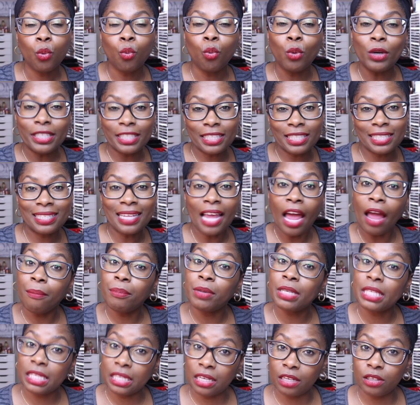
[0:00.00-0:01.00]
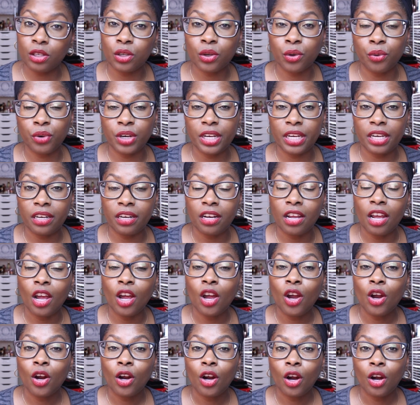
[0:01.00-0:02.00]
which type of sunscreen
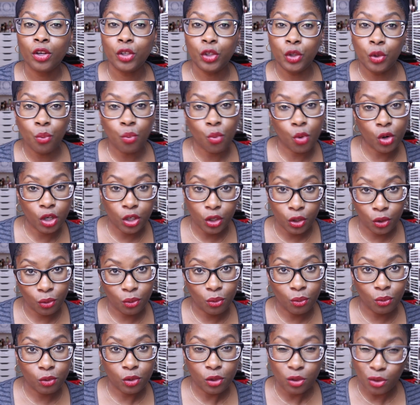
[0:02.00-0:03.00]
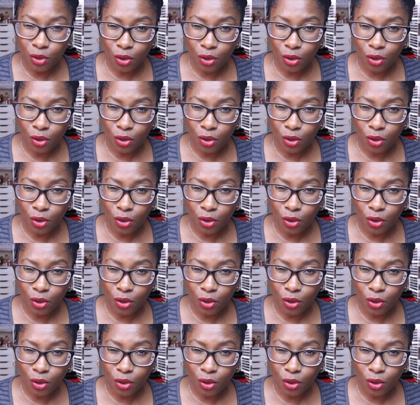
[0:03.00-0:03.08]
you want to use.